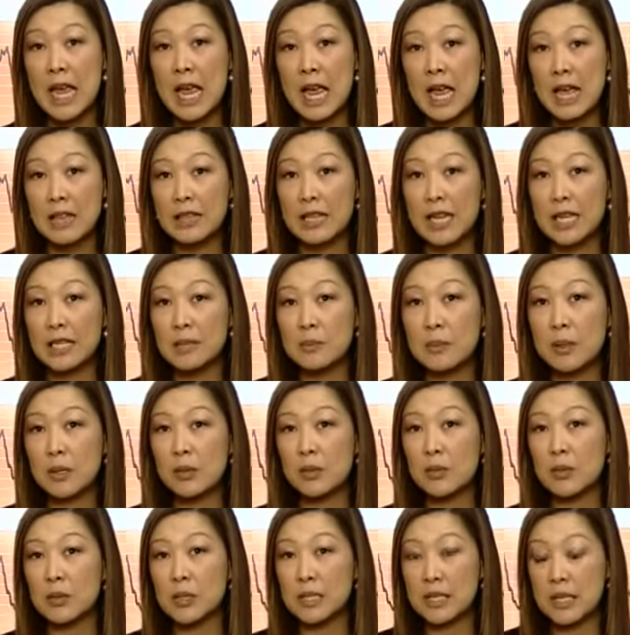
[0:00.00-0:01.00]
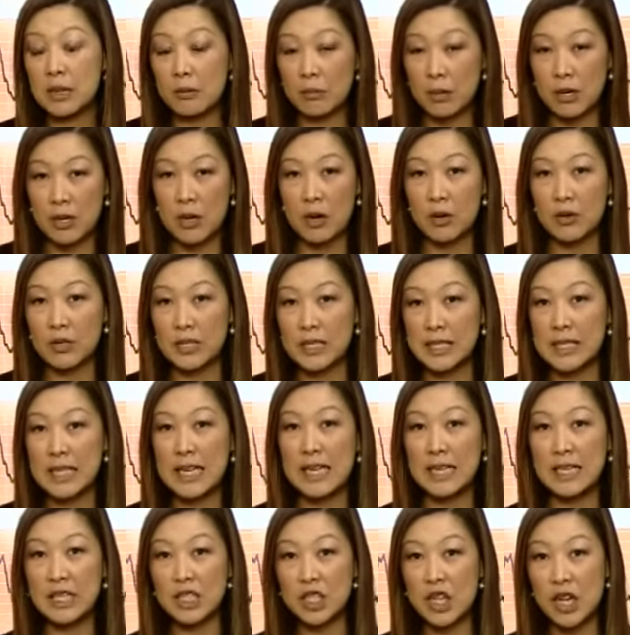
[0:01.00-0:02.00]
And that's because we're going to see
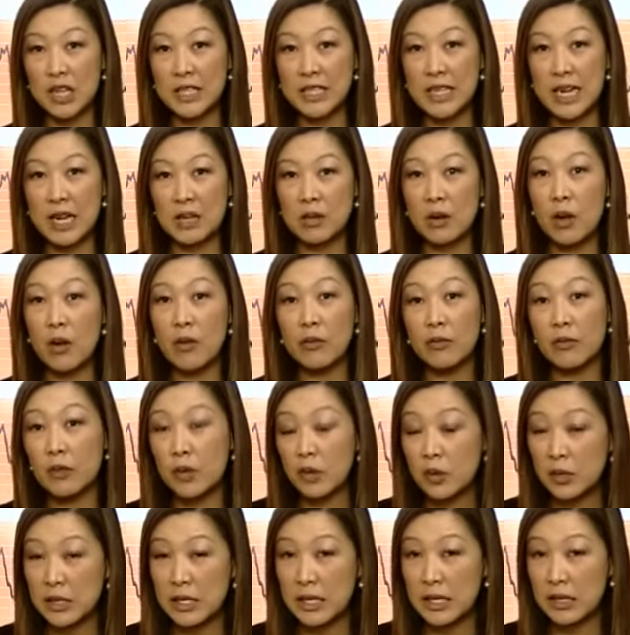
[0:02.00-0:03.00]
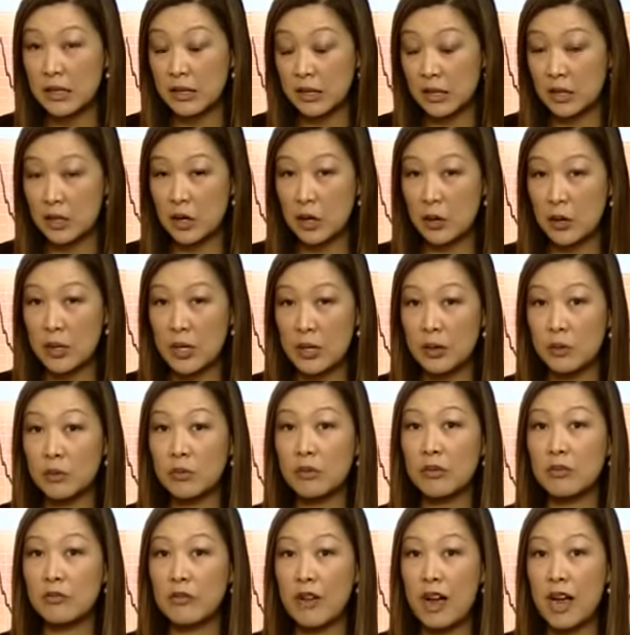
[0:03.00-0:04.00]
the shutdown of the Kurnell
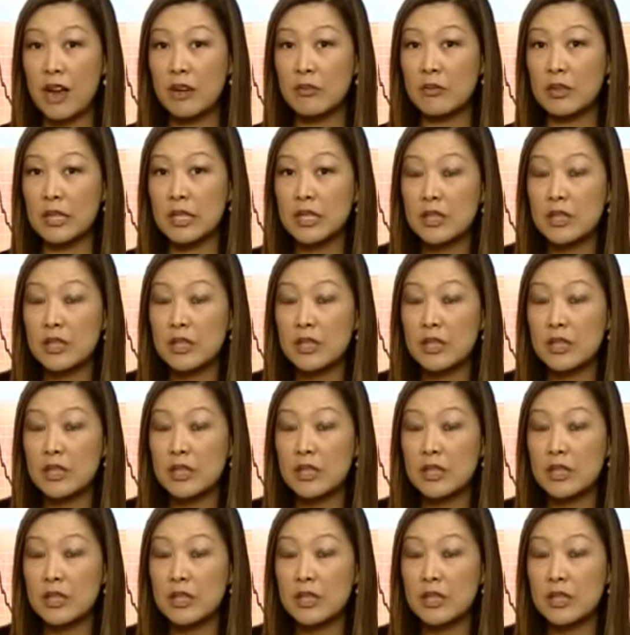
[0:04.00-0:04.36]
refinery.